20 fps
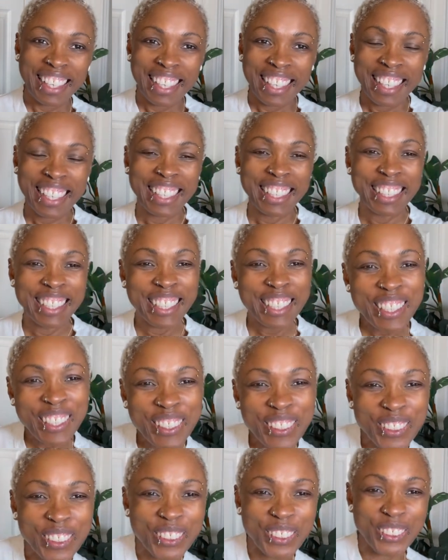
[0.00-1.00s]

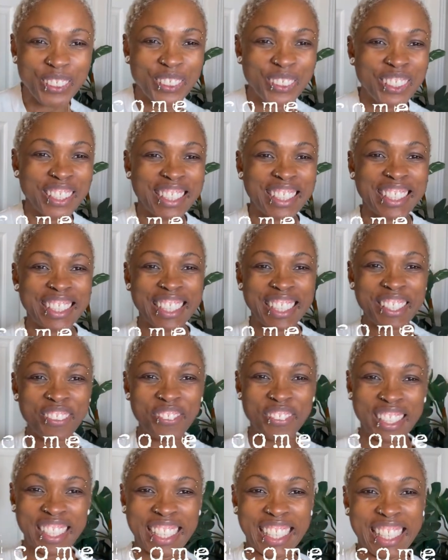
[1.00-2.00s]
Hello, good
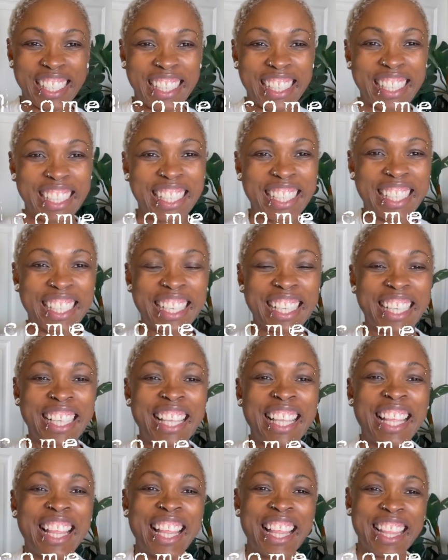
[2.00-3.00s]
evening.